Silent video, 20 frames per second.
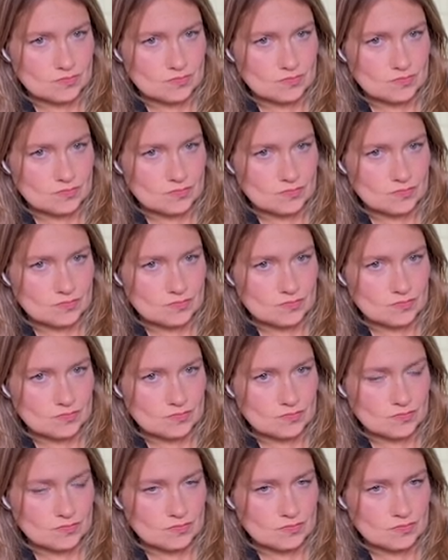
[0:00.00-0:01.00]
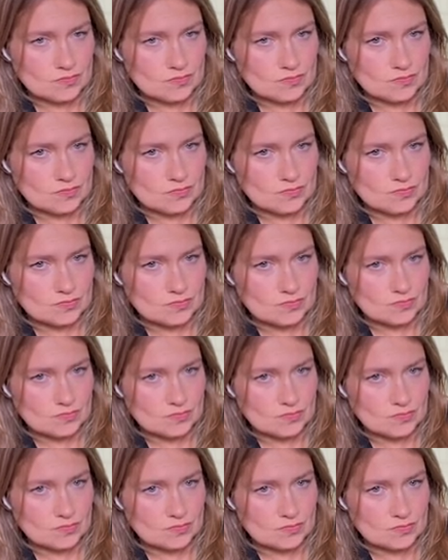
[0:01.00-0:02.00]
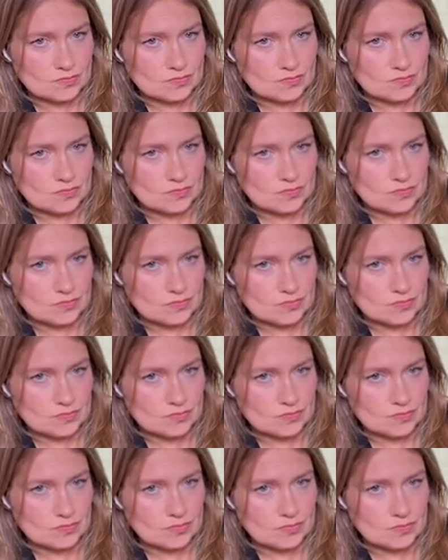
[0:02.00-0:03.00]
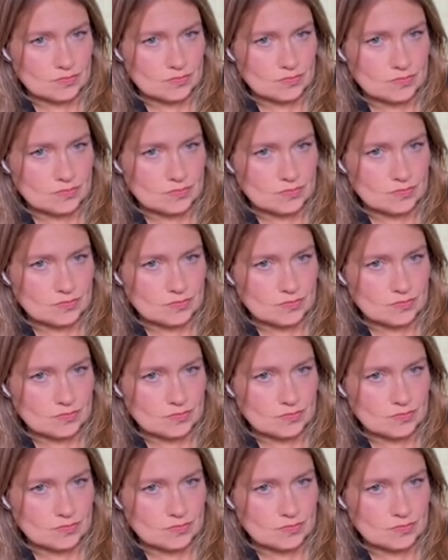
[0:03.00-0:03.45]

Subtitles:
The person shown says nothing.